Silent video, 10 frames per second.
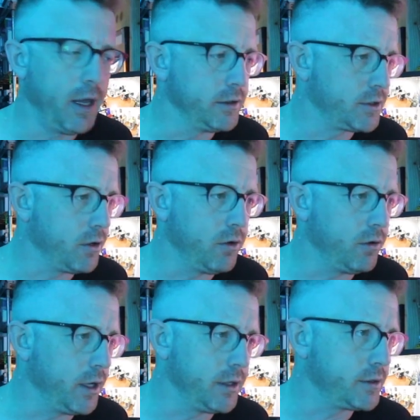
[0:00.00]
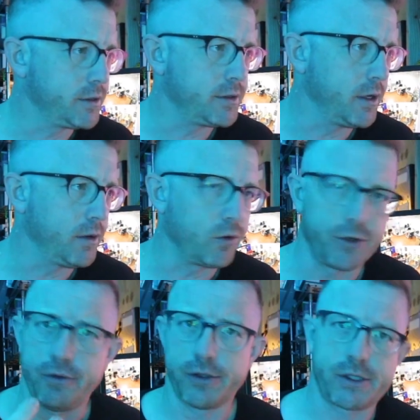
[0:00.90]
and so it's
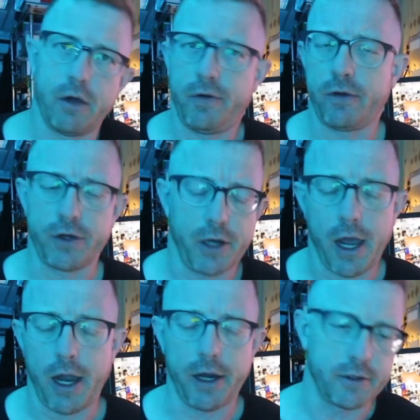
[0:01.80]
we're doing this stuff every day,